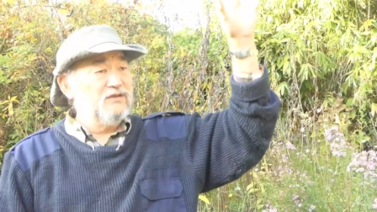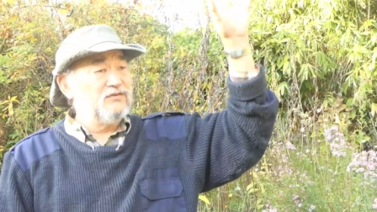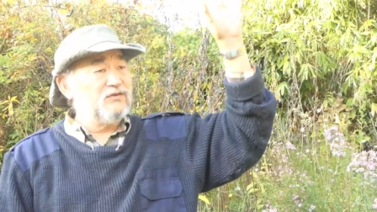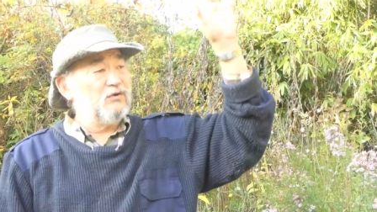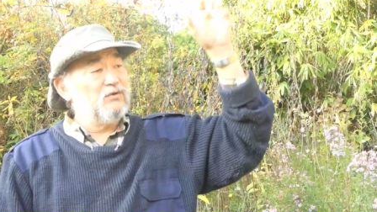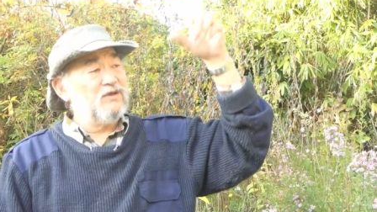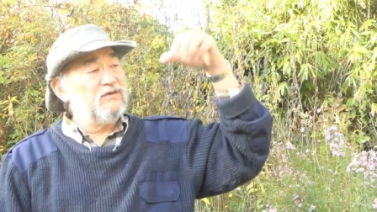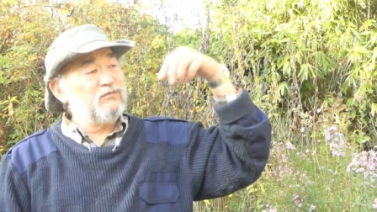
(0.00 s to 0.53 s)

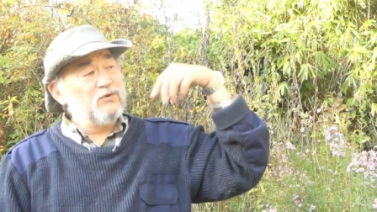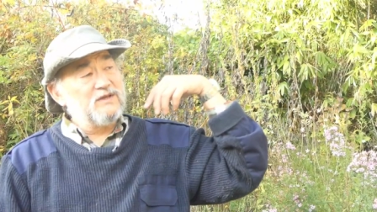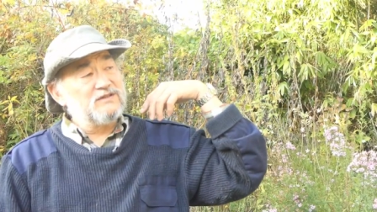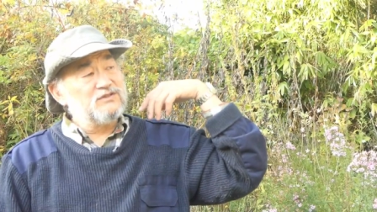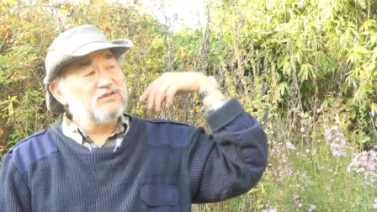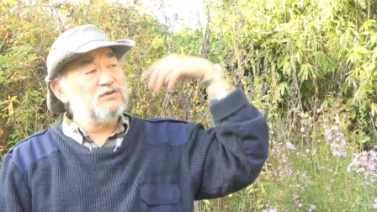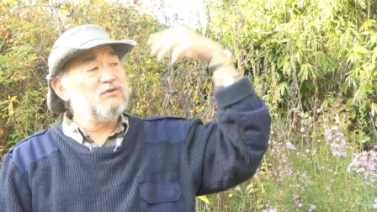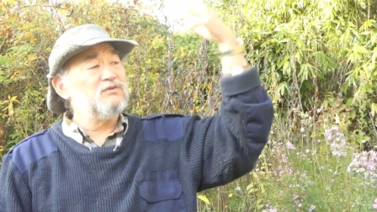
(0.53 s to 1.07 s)
So if we
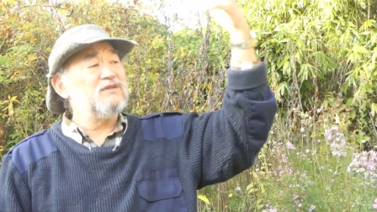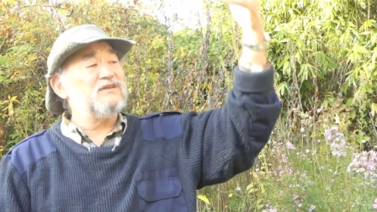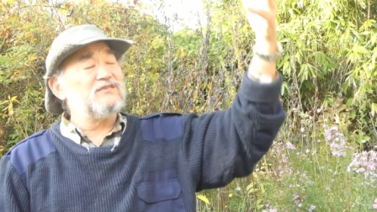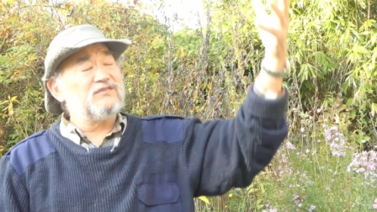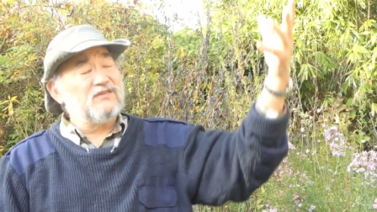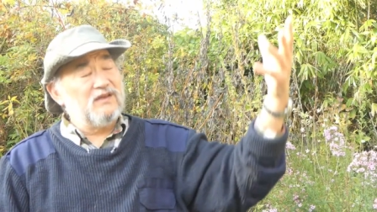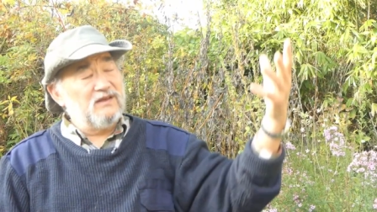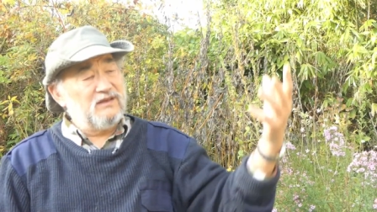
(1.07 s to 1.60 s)
do
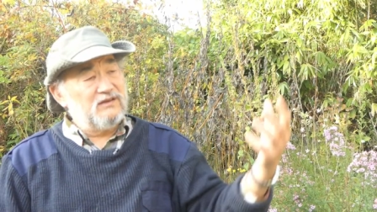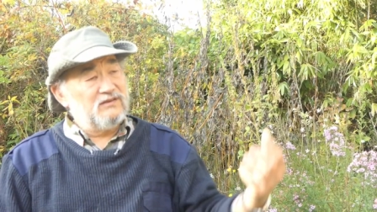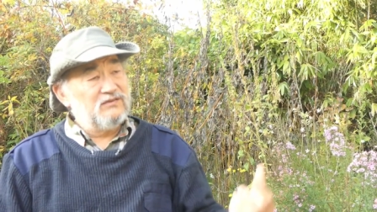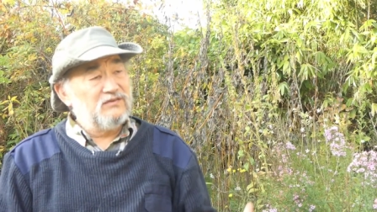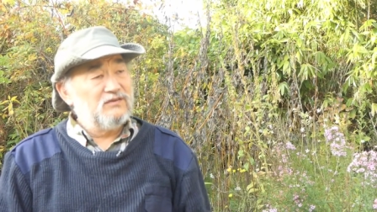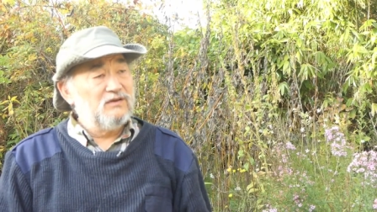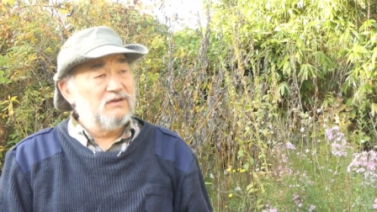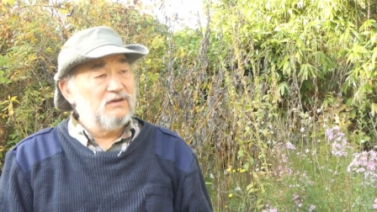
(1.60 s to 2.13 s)
these
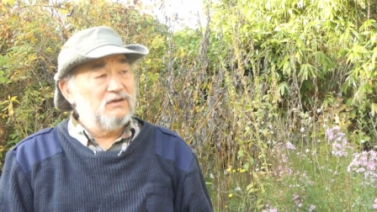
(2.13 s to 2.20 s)
things,